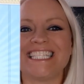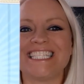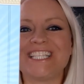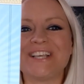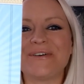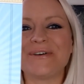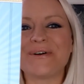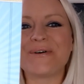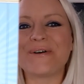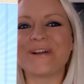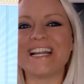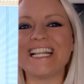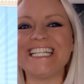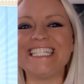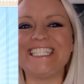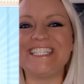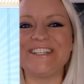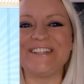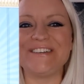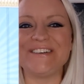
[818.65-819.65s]
So
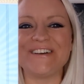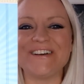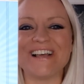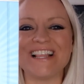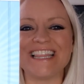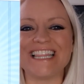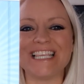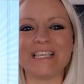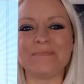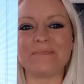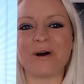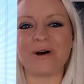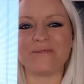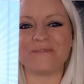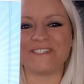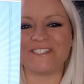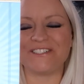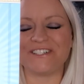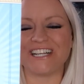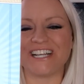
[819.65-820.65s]
according to the
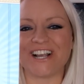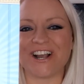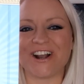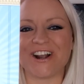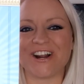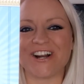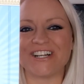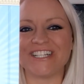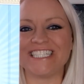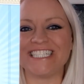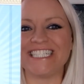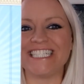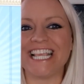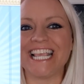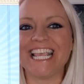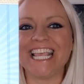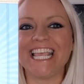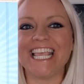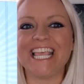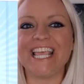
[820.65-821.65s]
palmistry cards,
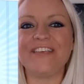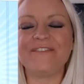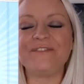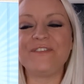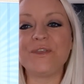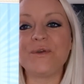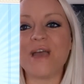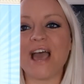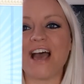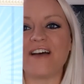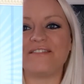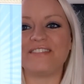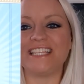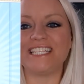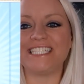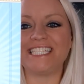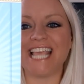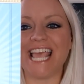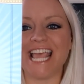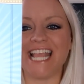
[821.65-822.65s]
if you have
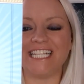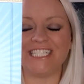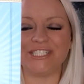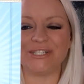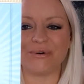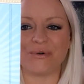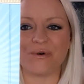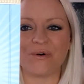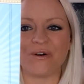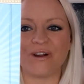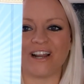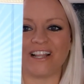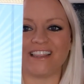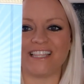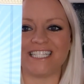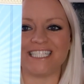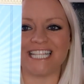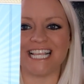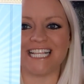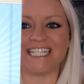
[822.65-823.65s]
the tent or
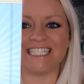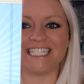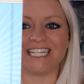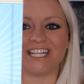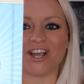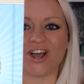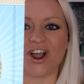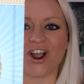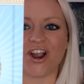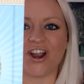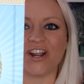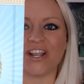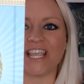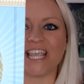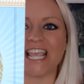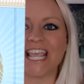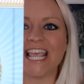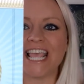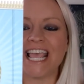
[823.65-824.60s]
the tented arc